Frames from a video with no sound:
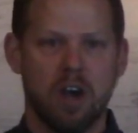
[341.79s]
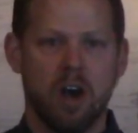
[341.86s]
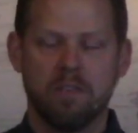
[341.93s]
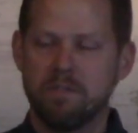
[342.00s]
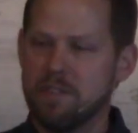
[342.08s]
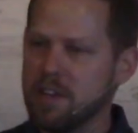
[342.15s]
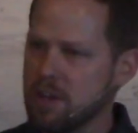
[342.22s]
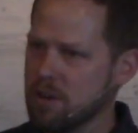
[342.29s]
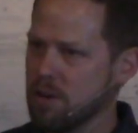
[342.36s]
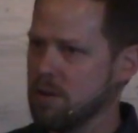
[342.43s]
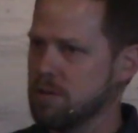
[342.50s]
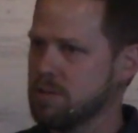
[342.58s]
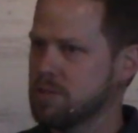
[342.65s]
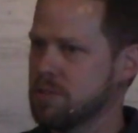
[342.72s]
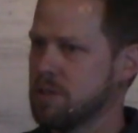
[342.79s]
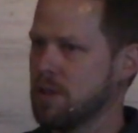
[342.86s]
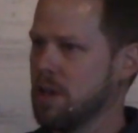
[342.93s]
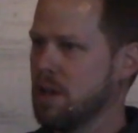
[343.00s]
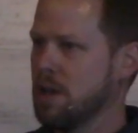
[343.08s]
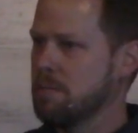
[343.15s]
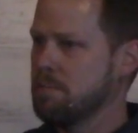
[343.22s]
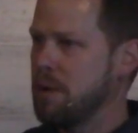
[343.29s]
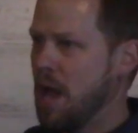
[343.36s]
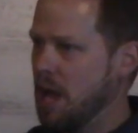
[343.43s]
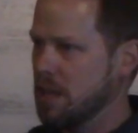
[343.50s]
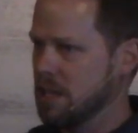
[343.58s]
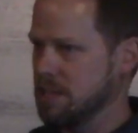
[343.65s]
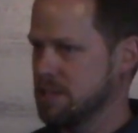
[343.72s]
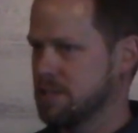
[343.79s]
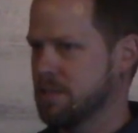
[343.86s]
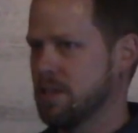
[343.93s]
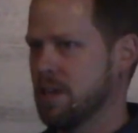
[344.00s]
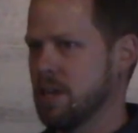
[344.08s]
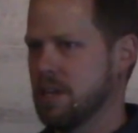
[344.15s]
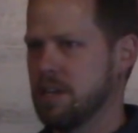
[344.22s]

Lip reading: of Nero's palace.